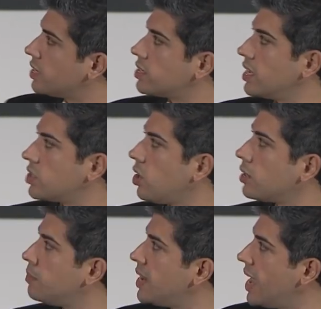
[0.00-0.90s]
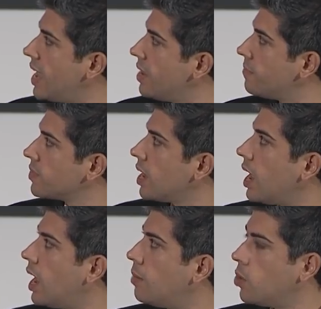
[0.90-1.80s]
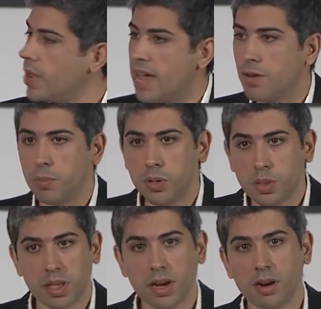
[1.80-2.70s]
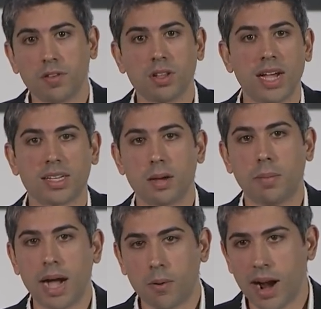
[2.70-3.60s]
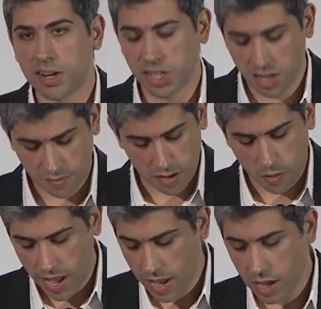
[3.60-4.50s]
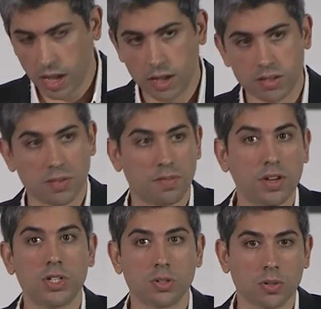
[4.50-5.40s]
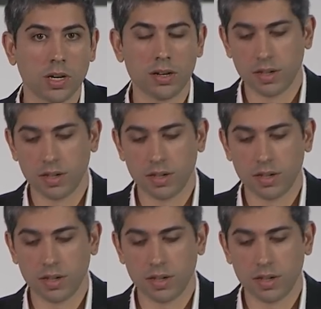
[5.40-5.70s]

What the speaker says: It's called Mene. We have a booth here. If you'd like to come by, we're actually giving away some free jewelry,